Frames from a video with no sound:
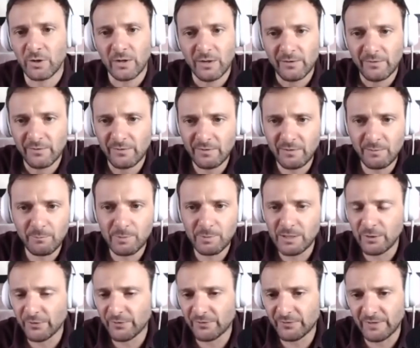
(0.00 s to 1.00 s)
simply
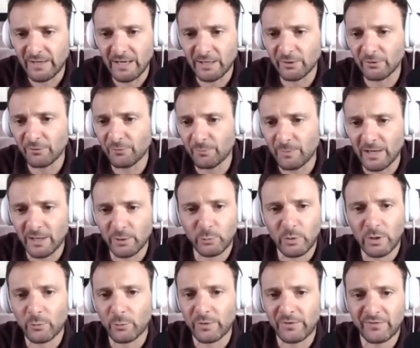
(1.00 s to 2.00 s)
a state of mind
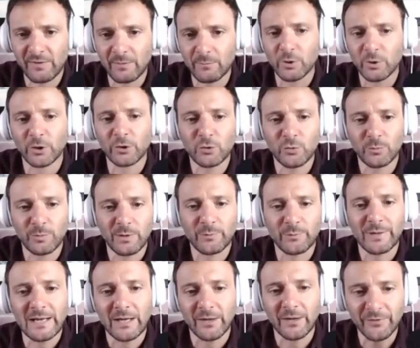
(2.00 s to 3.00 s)
where we seem not to be
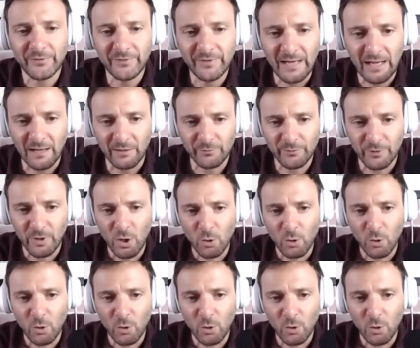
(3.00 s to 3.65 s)
really ourselves,